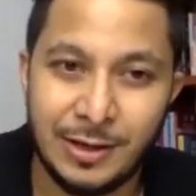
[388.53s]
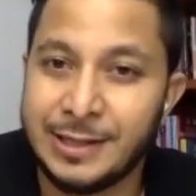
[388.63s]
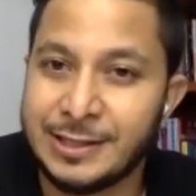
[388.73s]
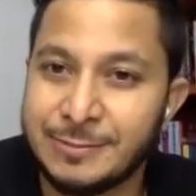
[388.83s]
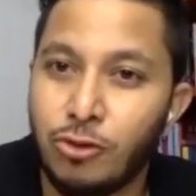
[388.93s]
and
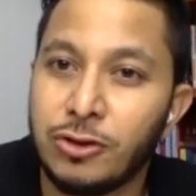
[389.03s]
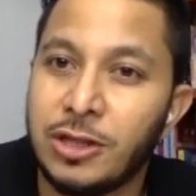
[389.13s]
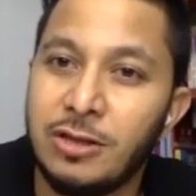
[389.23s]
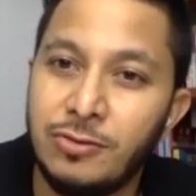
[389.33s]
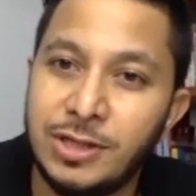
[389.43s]
there's more
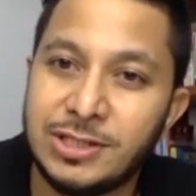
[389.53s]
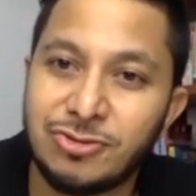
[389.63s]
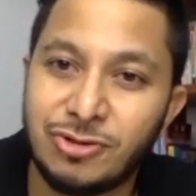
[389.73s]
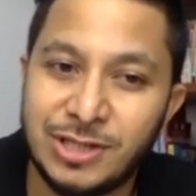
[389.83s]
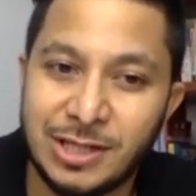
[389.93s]
10 units
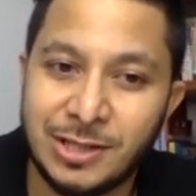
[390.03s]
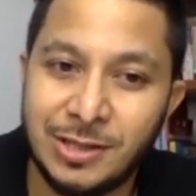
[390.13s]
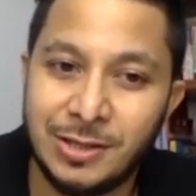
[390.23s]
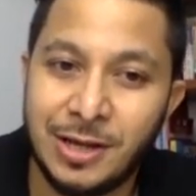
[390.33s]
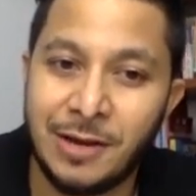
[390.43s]
transacted
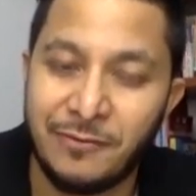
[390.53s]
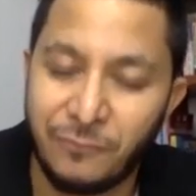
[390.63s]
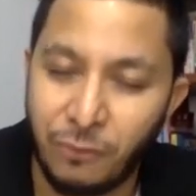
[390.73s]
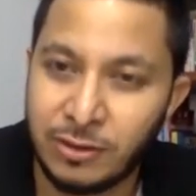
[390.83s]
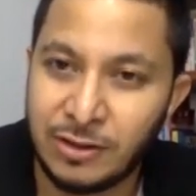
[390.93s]
at
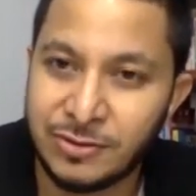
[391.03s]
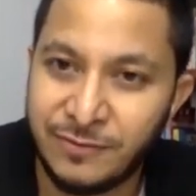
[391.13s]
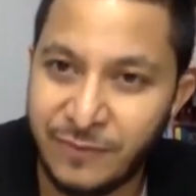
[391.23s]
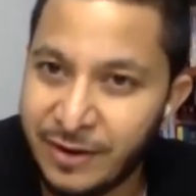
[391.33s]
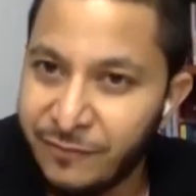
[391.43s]

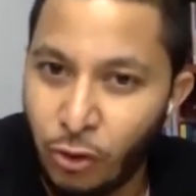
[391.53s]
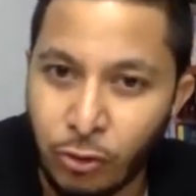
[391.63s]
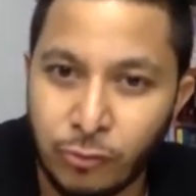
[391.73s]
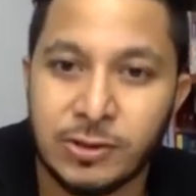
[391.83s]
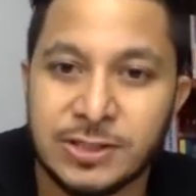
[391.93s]
4,500
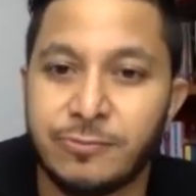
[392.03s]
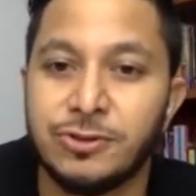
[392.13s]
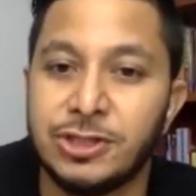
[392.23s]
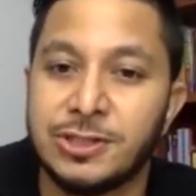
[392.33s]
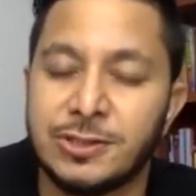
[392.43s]
onwards for
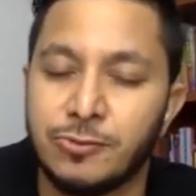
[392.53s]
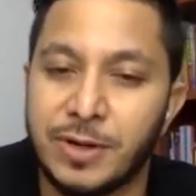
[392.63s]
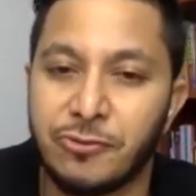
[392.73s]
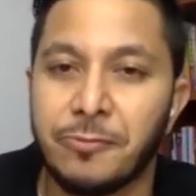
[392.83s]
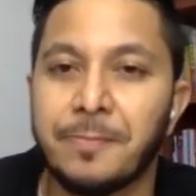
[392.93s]
just two bedroom.